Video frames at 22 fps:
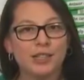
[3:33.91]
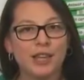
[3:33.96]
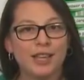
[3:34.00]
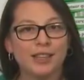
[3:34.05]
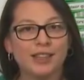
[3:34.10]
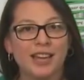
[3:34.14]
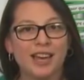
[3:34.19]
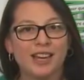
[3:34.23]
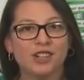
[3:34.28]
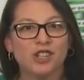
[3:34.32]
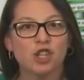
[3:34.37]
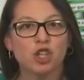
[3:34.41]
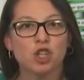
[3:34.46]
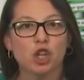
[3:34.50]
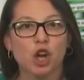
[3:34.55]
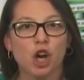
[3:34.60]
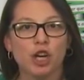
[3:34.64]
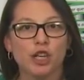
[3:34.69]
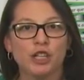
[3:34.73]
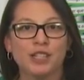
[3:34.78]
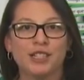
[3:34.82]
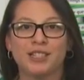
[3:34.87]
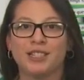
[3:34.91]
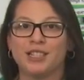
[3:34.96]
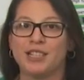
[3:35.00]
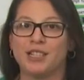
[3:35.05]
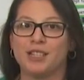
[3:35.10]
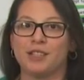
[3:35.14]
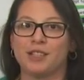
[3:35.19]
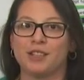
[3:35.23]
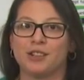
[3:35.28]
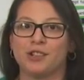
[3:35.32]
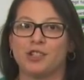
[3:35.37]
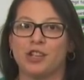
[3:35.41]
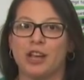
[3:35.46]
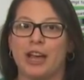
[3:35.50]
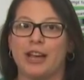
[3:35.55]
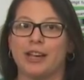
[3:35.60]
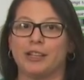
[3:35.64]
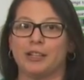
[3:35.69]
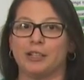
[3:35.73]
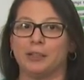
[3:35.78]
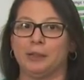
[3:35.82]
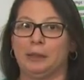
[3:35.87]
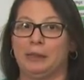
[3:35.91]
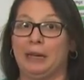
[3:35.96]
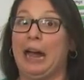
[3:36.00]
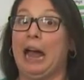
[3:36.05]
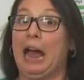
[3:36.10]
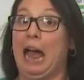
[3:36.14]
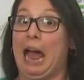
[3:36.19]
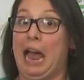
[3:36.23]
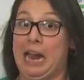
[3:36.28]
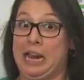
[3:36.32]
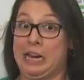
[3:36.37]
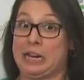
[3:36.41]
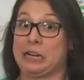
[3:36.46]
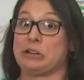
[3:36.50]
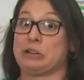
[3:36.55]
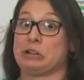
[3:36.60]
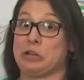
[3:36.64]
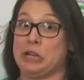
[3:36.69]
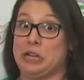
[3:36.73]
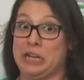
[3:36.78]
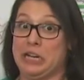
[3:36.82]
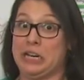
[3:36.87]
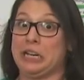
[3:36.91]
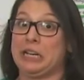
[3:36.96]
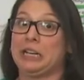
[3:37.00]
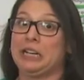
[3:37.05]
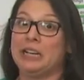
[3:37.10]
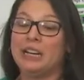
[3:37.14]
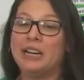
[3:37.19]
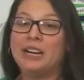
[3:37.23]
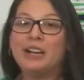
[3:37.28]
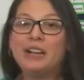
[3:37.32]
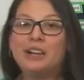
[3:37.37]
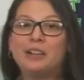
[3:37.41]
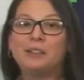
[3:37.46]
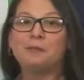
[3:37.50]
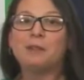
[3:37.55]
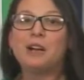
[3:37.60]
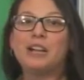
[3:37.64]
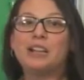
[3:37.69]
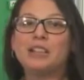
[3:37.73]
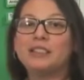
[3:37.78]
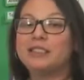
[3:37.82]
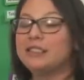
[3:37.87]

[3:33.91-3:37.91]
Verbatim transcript: said that shark's teeth are jagged. I agree. Well,